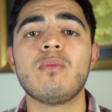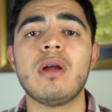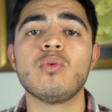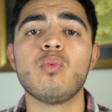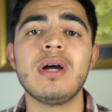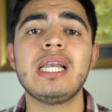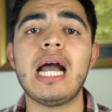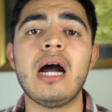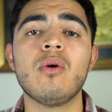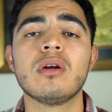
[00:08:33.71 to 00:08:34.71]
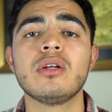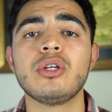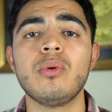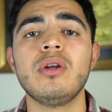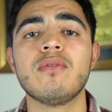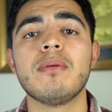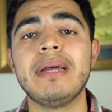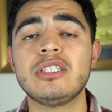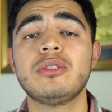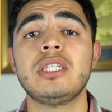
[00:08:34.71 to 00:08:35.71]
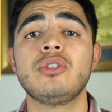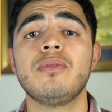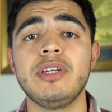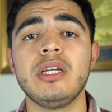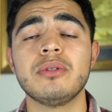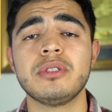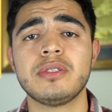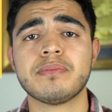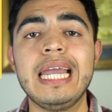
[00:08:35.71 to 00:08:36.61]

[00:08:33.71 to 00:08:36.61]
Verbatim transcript: around one hour going over mental dental videos